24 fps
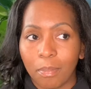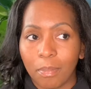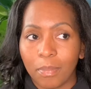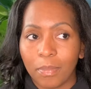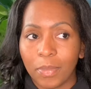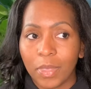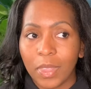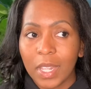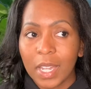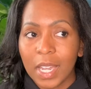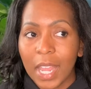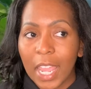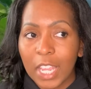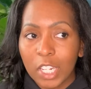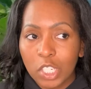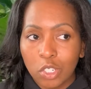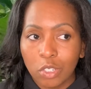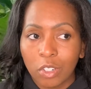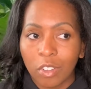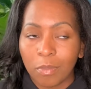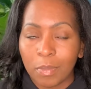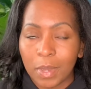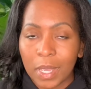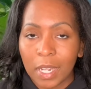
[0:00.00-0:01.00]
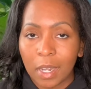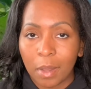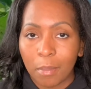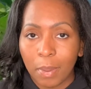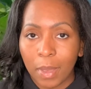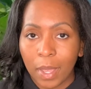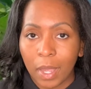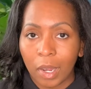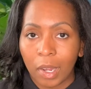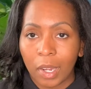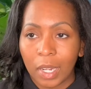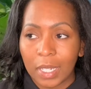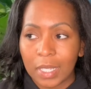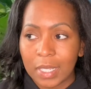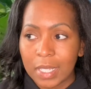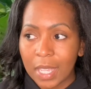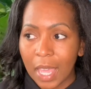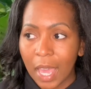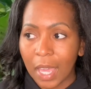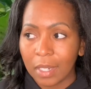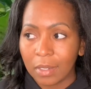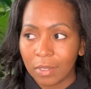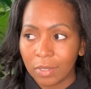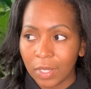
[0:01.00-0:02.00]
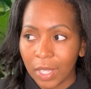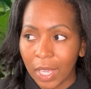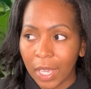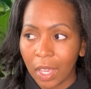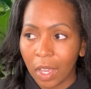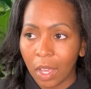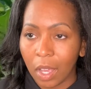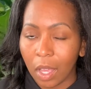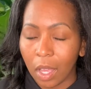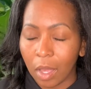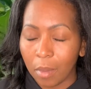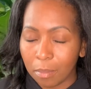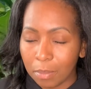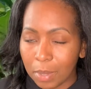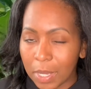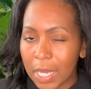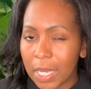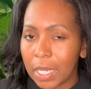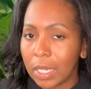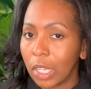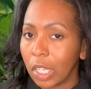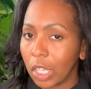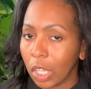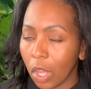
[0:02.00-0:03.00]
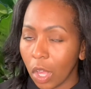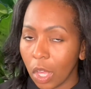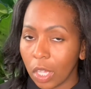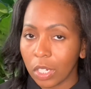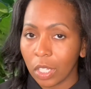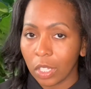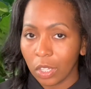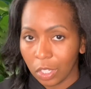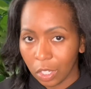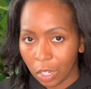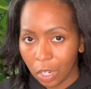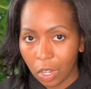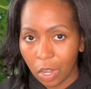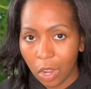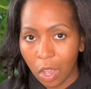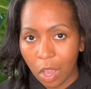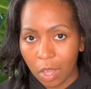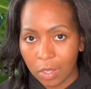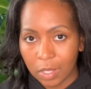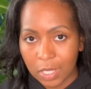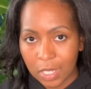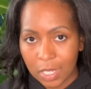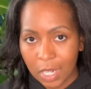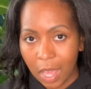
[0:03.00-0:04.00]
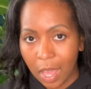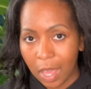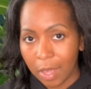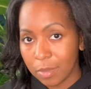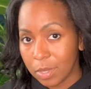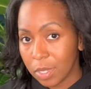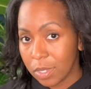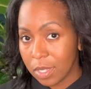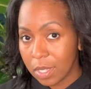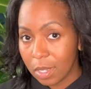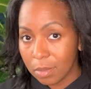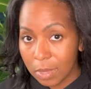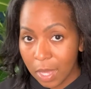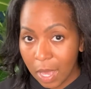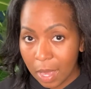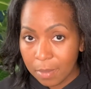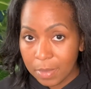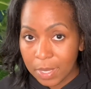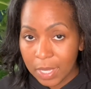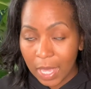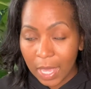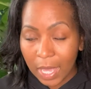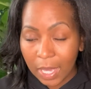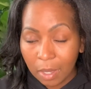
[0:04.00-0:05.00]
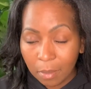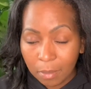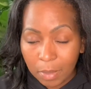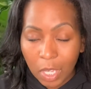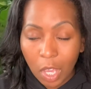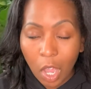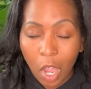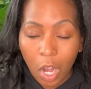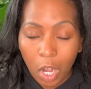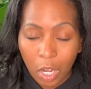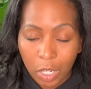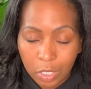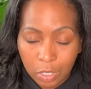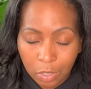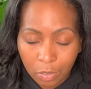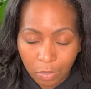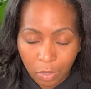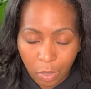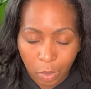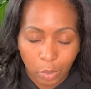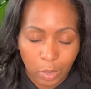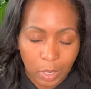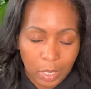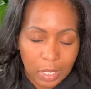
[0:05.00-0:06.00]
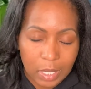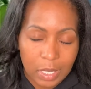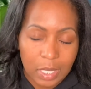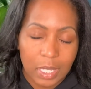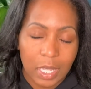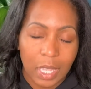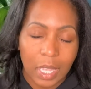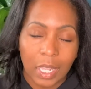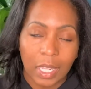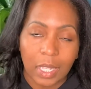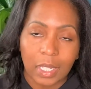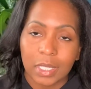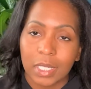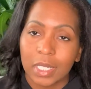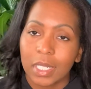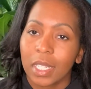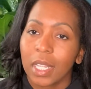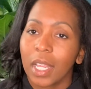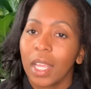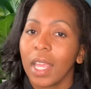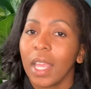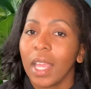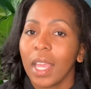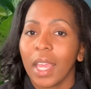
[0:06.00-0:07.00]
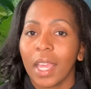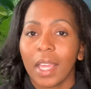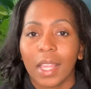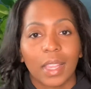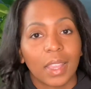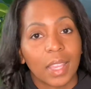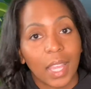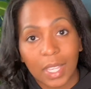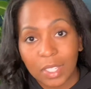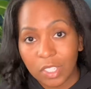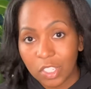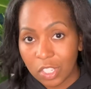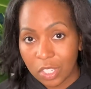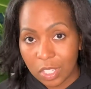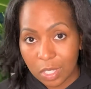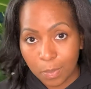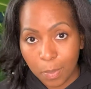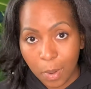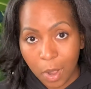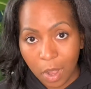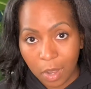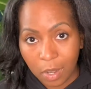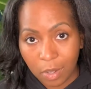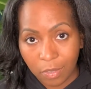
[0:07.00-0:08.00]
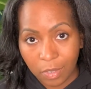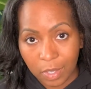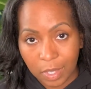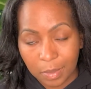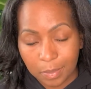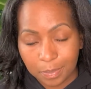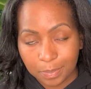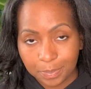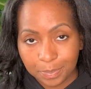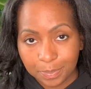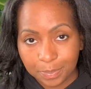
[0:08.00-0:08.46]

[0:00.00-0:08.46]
the nature of being a parent is kind of like being on alert all the time. So sometimes it can be hard to focus, and that's just part of it.